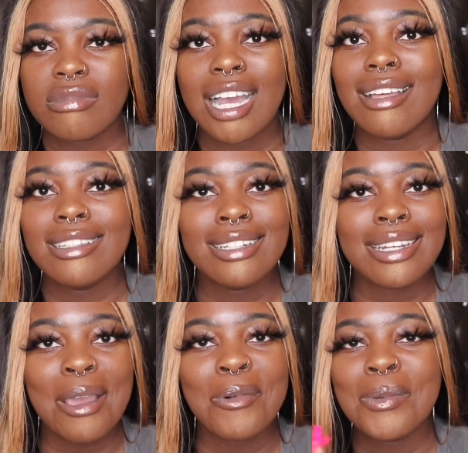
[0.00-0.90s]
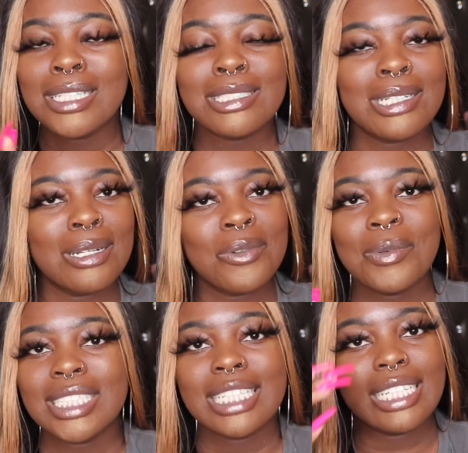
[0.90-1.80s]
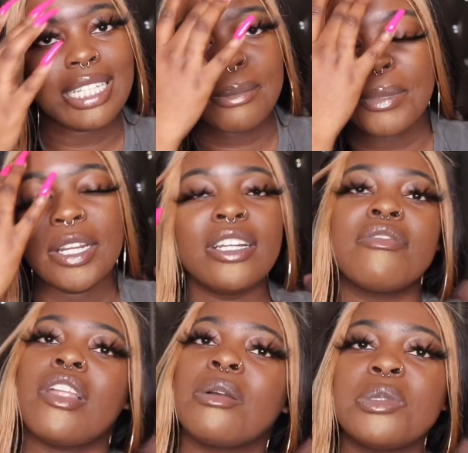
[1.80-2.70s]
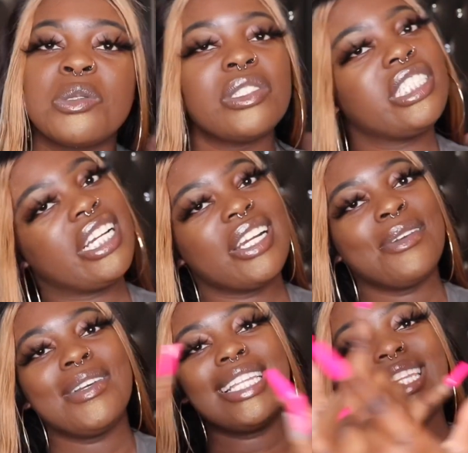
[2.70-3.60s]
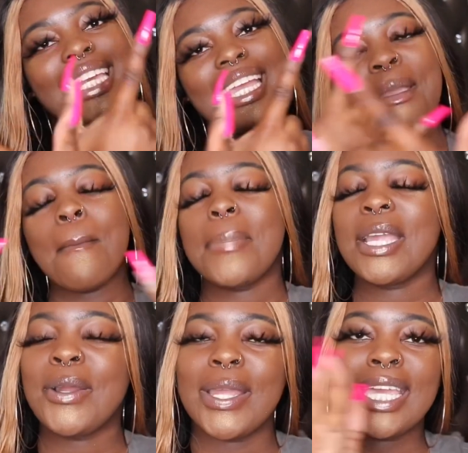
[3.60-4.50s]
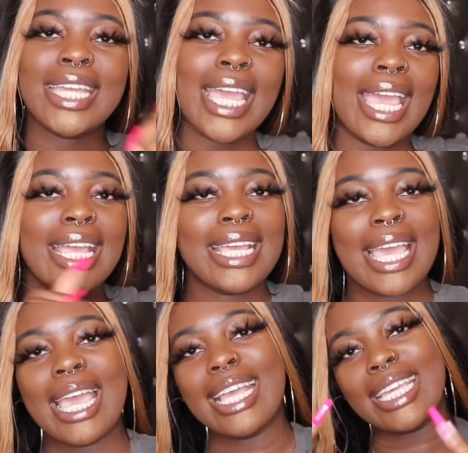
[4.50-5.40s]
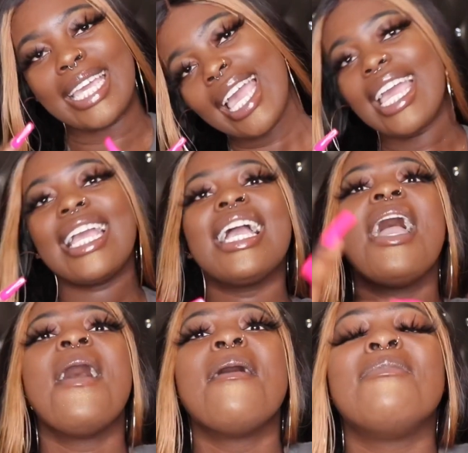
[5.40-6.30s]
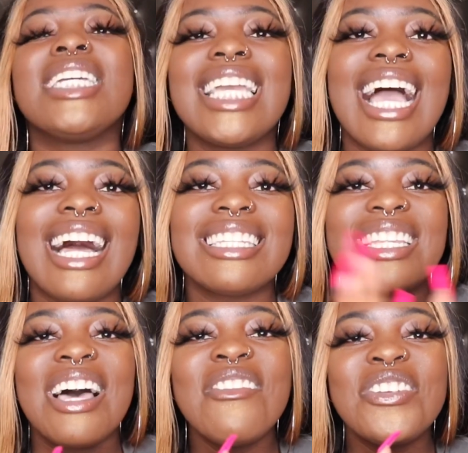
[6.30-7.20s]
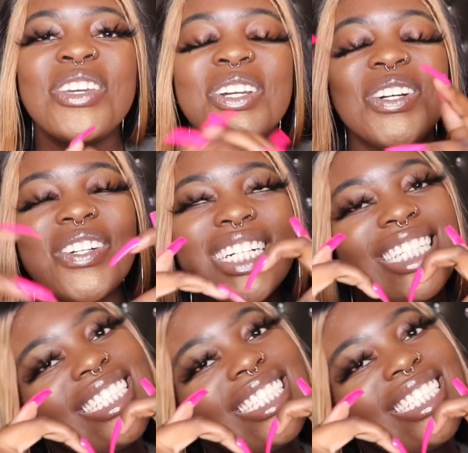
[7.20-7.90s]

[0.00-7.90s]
other than that we about to turn up we about to get lit period vlogmas with jerry we lit period gang gang gang but yeah i love you